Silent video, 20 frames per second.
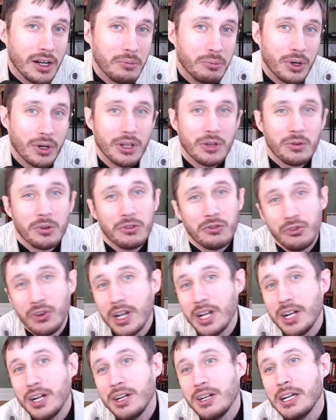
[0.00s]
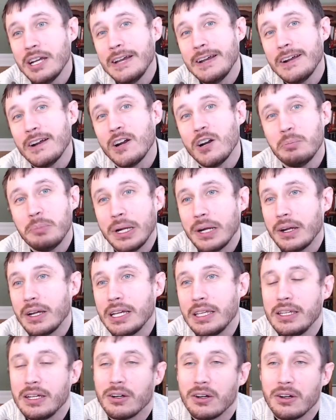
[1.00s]
burn it with fire, or bury it
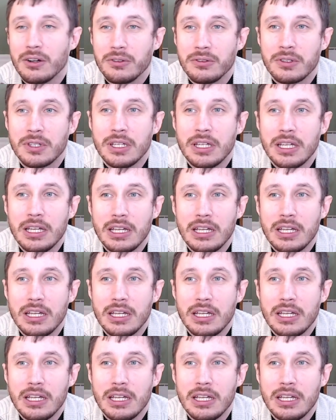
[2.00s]
in the earth.